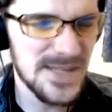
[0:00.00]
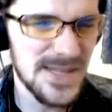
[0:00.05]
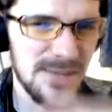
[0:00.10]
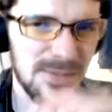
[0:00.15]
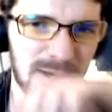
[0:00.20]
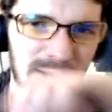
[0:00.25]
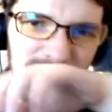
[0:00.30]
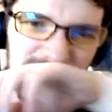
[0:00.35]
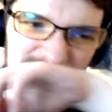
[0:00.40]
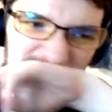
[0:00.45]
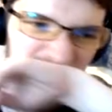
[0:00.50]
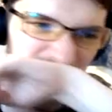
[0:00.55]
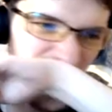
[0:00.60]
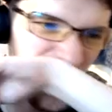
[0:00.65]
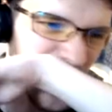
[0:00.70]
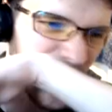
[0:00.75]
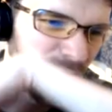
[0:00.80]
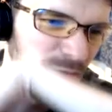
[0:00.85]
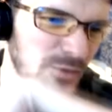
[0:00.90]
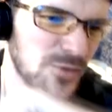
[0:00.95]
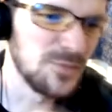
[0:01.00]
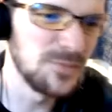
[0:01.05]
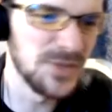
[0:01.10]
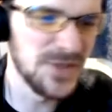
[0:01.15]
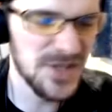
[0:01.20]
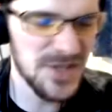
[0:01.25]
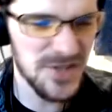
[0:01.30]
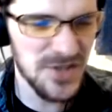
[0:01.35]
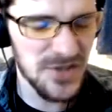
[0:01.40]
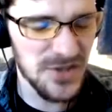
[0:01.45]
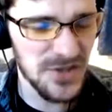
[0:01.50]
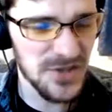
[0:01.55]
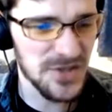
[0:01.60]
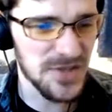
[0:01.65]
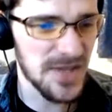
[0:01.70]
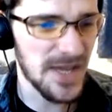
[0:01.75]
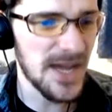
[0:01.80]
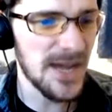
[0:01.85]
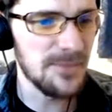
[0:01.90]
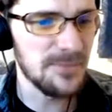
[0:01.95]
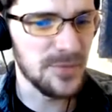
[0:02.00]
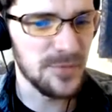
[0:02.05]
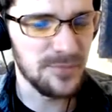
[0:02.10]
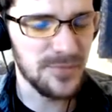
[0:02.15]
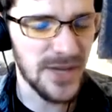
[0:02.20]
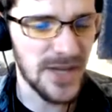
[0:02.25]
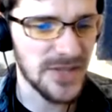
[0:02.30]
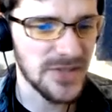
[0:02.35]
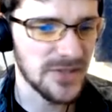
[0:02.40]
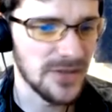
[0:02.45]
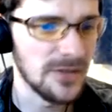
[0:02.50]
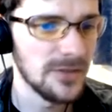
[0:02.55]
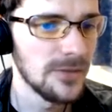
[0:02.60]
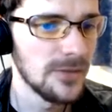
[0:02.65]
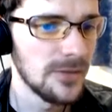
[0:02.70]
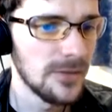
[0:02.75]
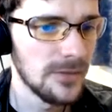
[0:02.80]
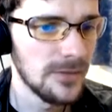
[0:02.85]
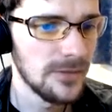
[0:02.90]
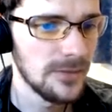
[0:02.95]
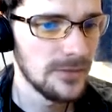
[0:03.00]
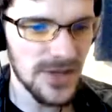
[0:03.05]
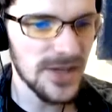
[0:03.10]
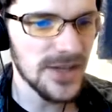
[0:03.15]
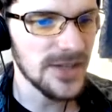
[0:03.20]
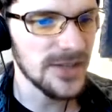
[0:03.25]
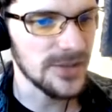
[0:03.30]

Like, Tamagotchis were cool, but this is just that, but better. Good